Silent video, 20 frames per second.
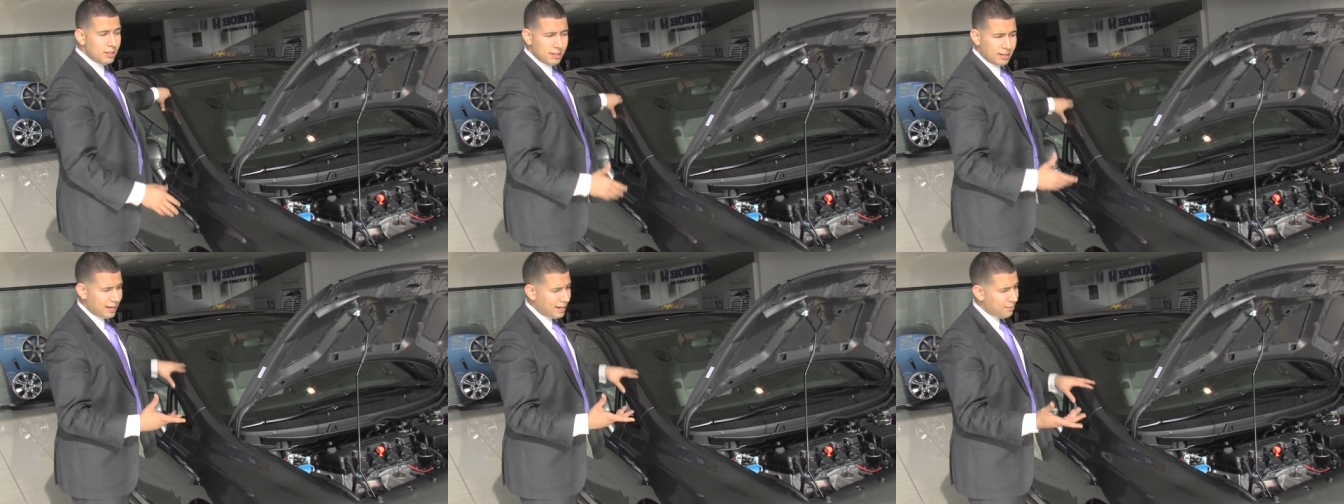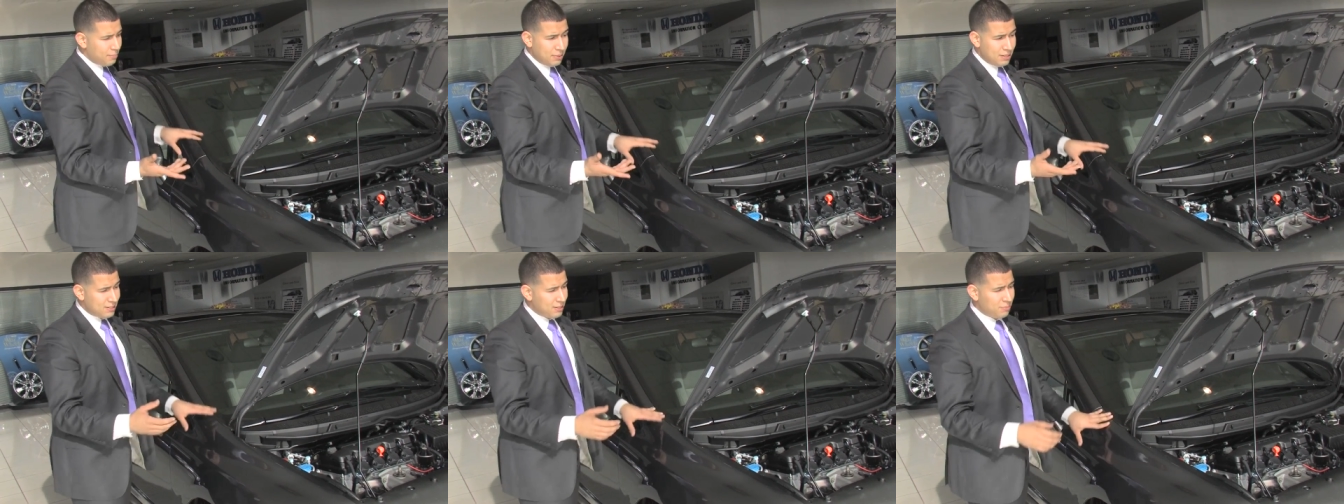
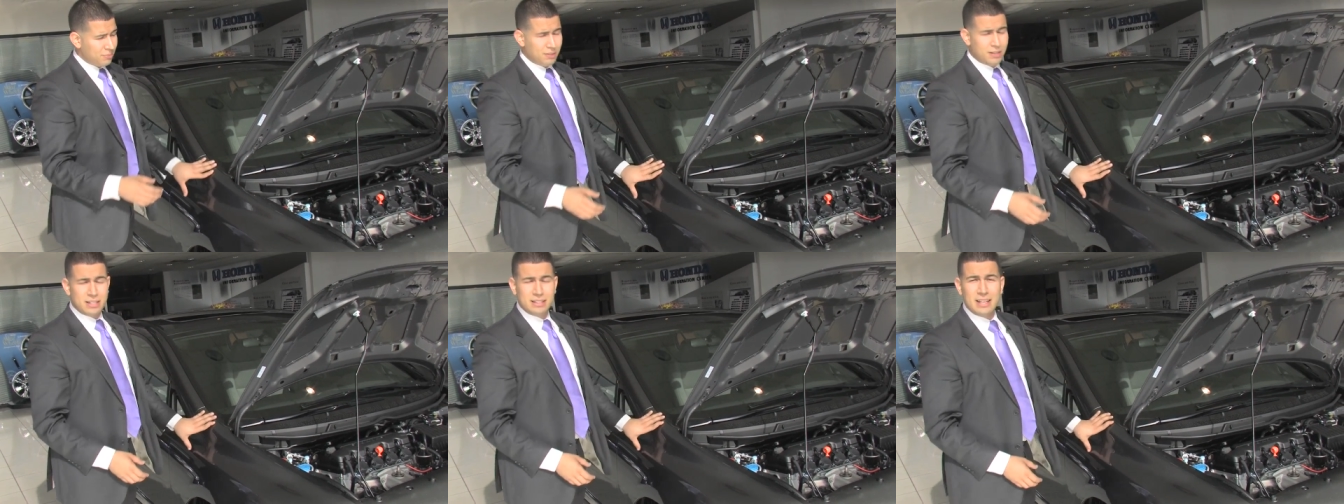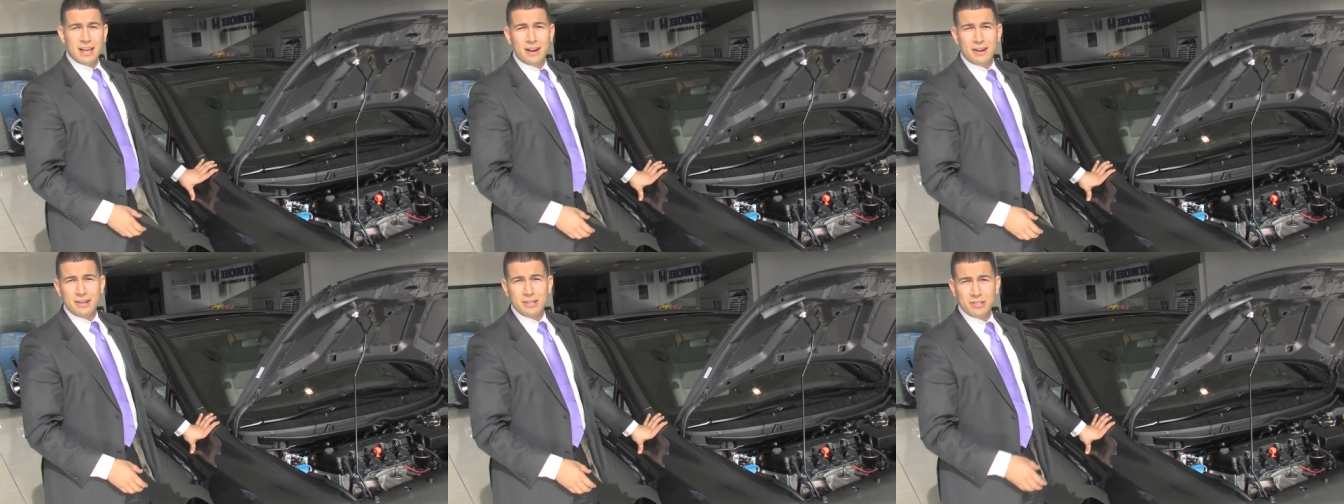Can't beat something like
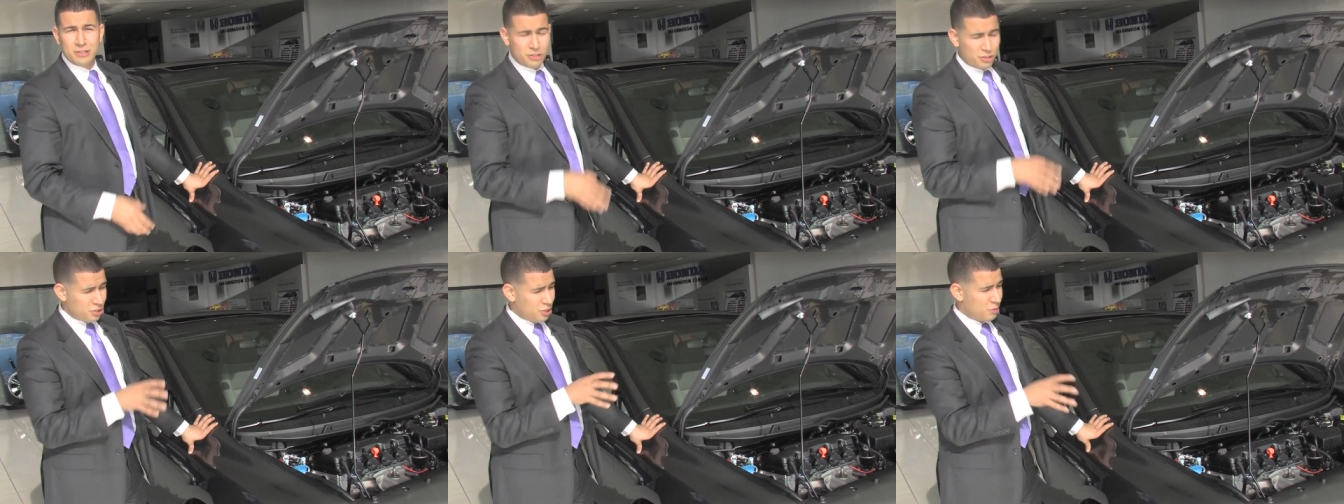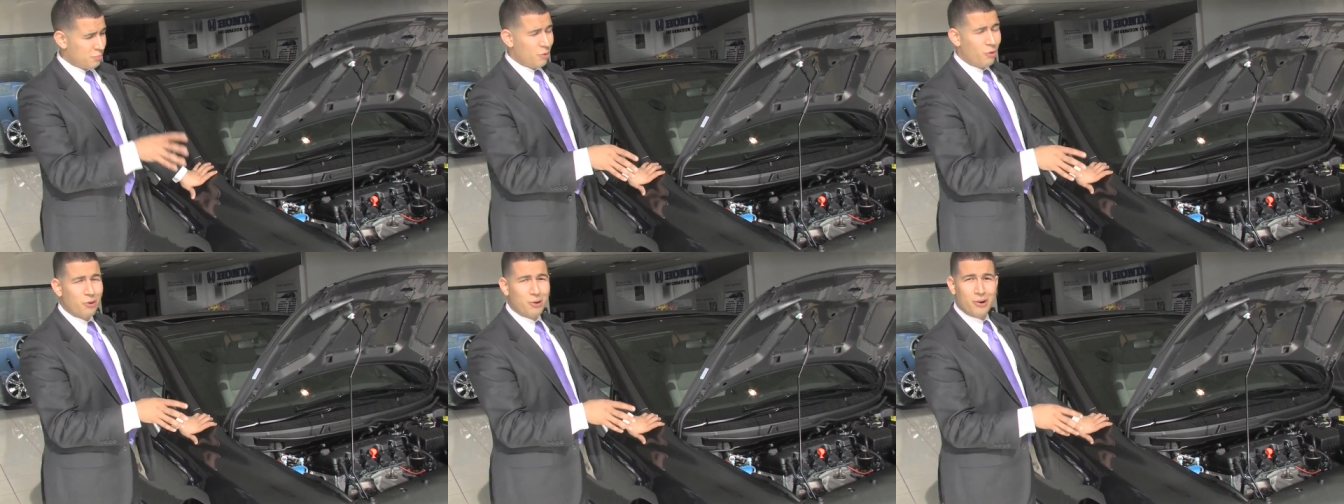that in such a
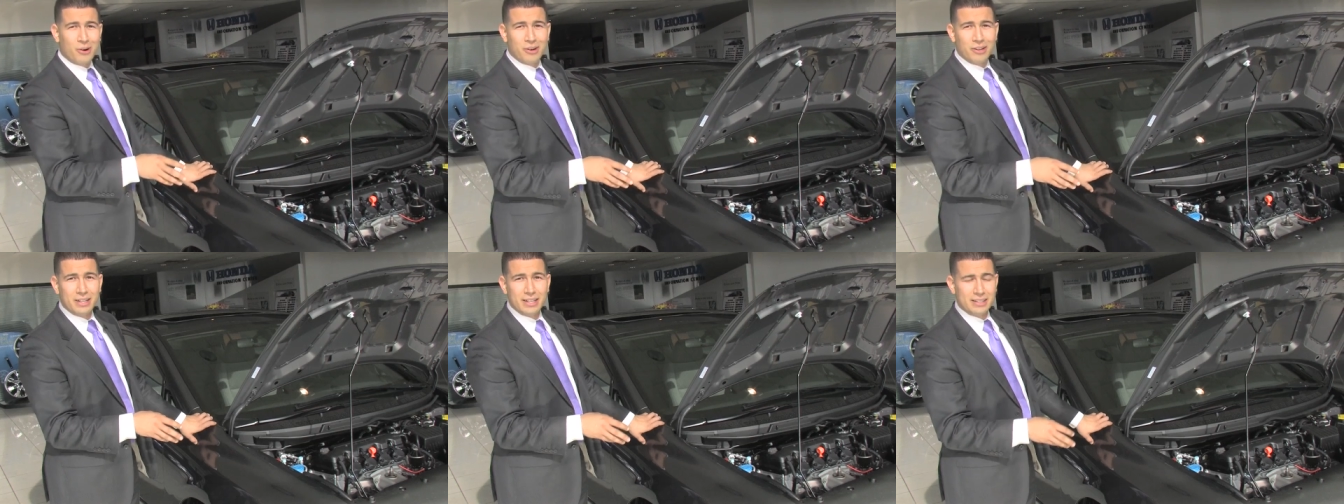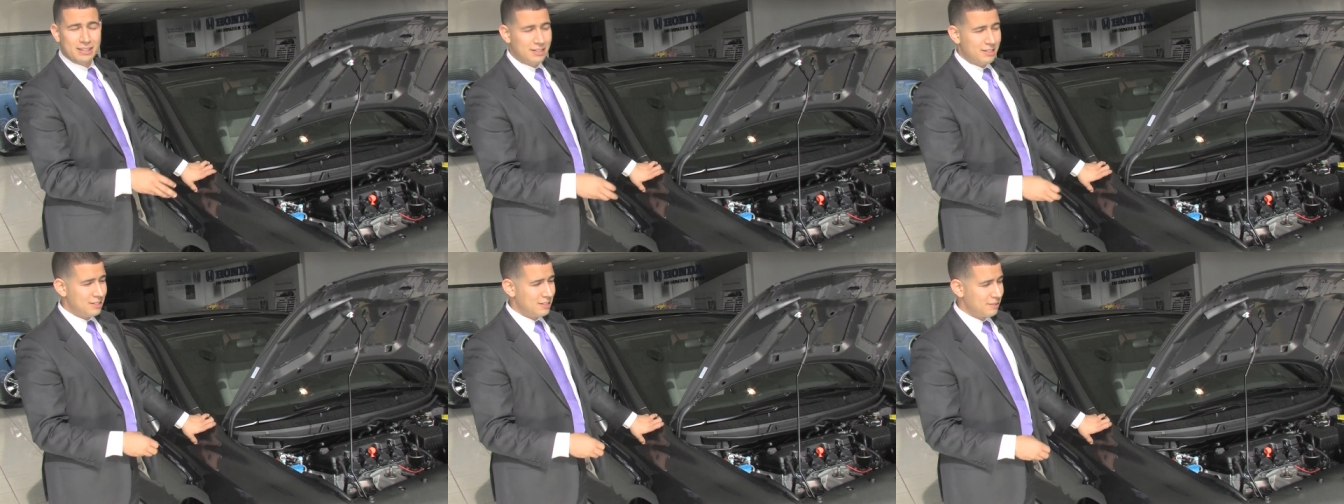small car
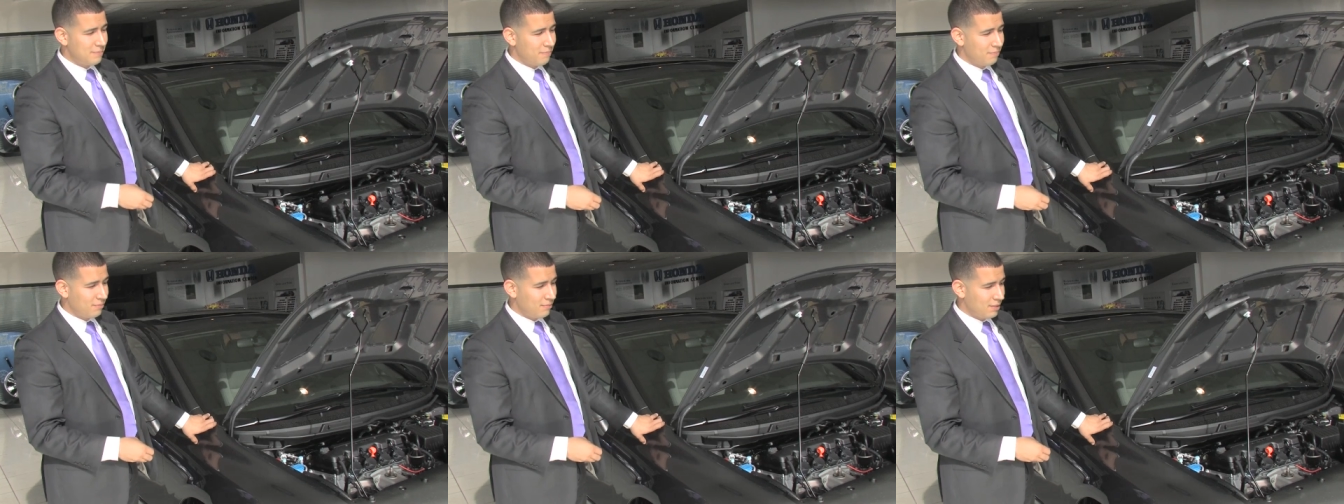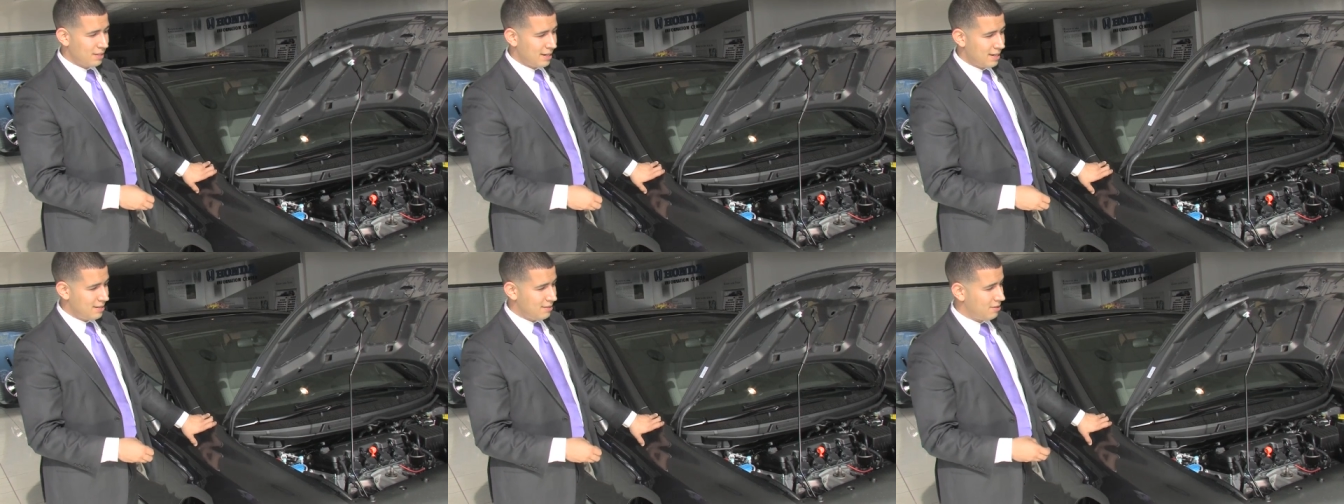like this.
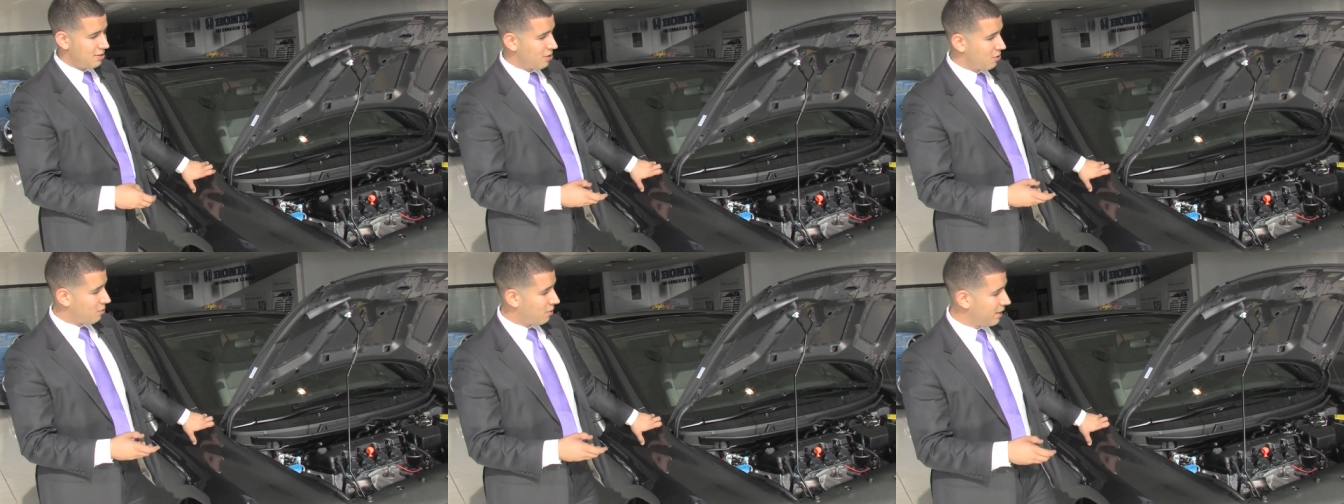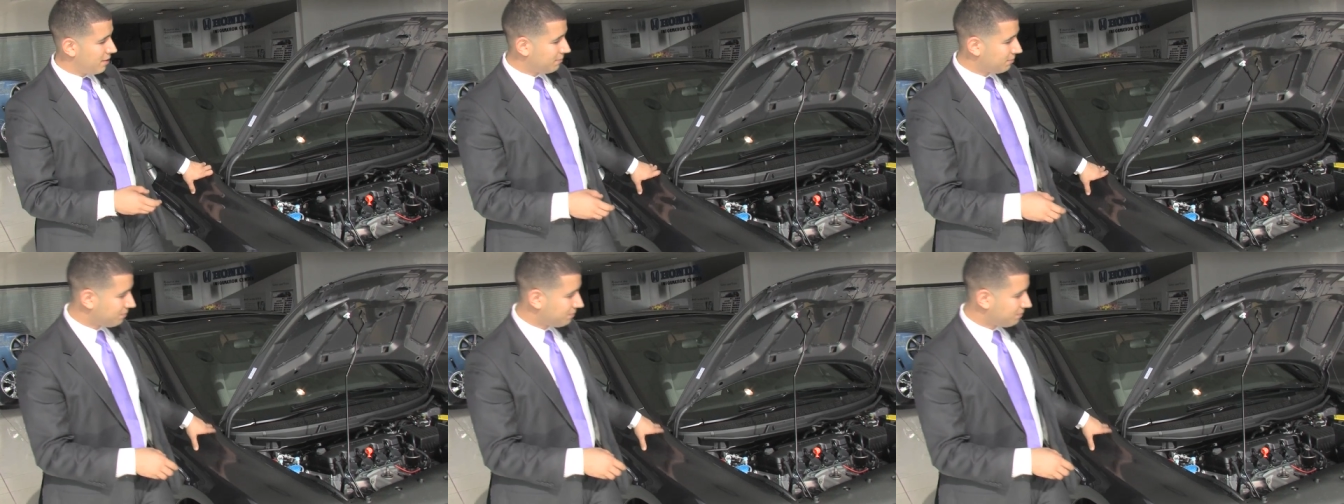And you know what?